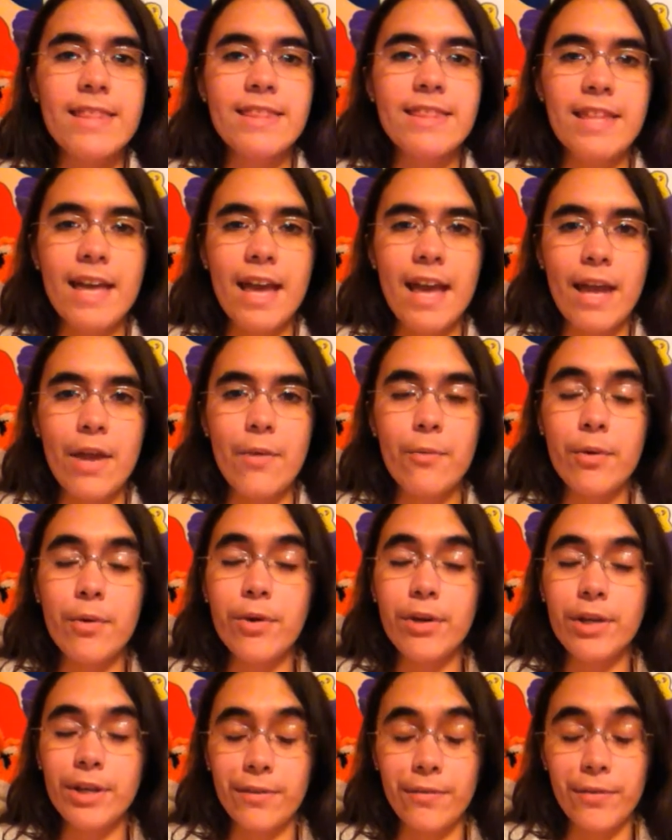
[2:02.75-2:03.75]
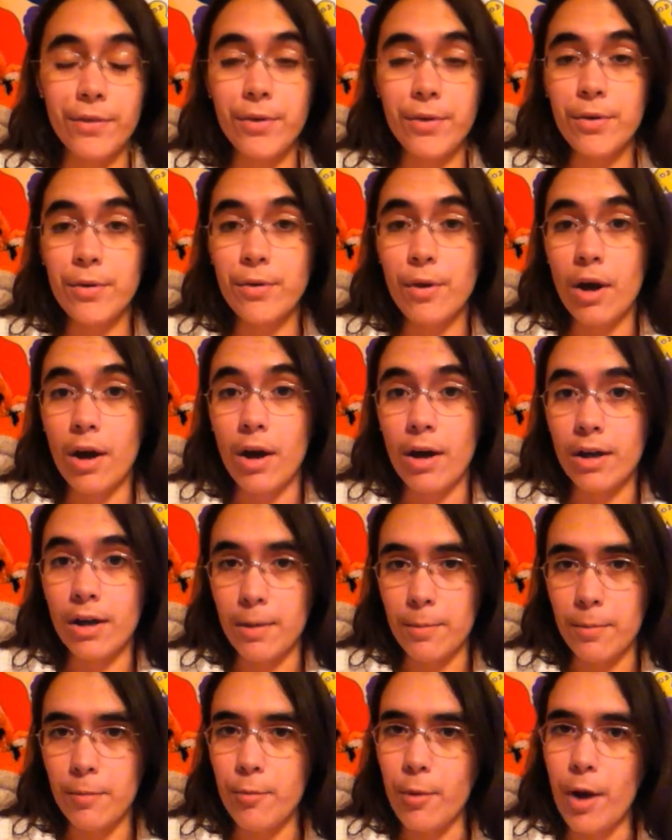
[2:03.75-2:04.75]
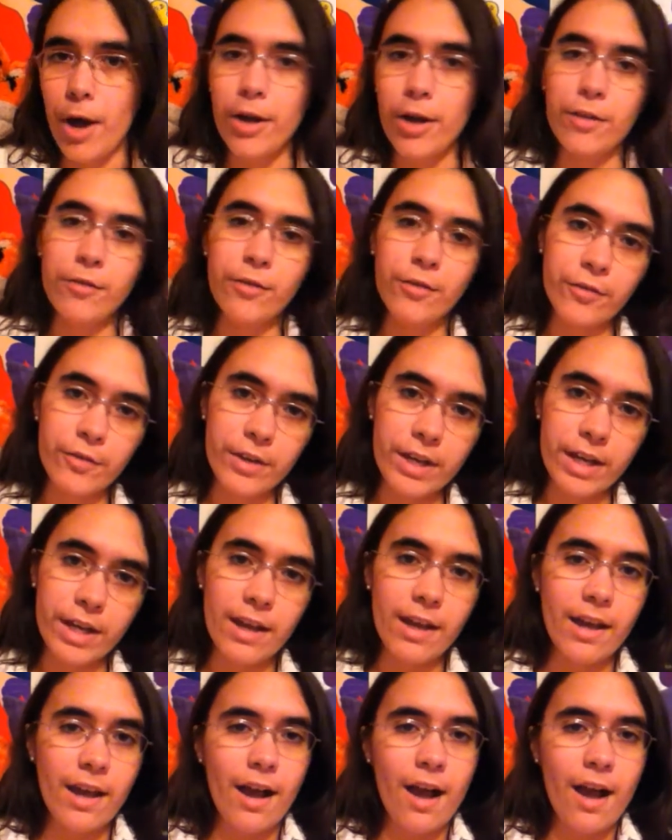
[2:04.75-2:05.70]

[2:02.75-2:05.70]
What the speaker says: they will give you a cup of water for free,